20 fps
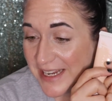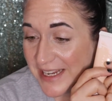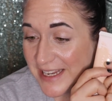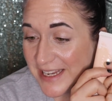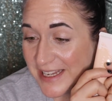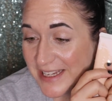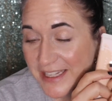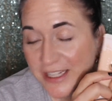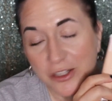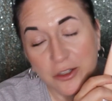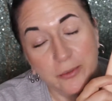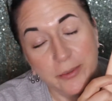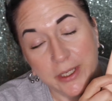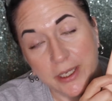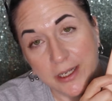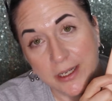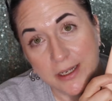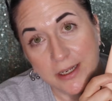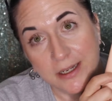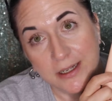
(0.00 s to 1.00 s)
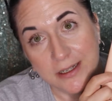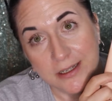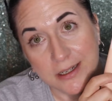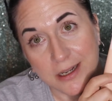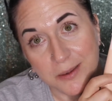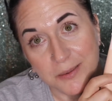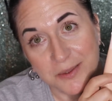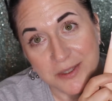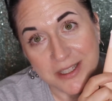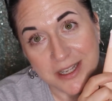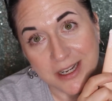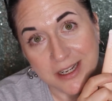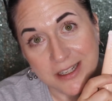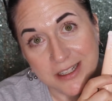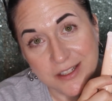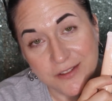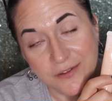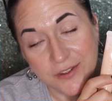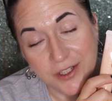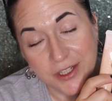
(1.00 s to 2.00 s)
and it'll be a couple
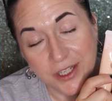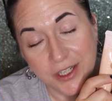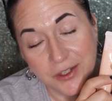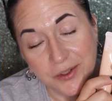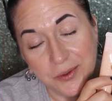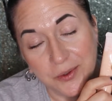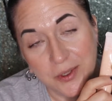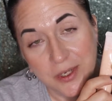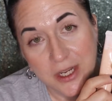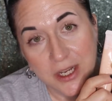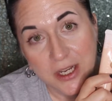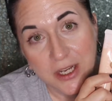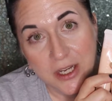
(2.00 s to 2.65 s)
seconds for you.